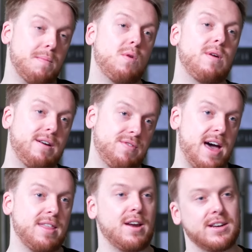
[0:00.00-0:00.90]
more out of
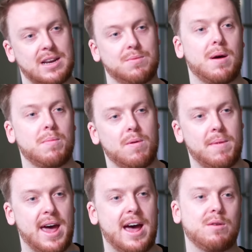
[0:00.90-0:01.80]
that than I did when I bought
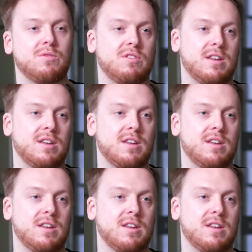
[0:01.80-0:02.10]
my house.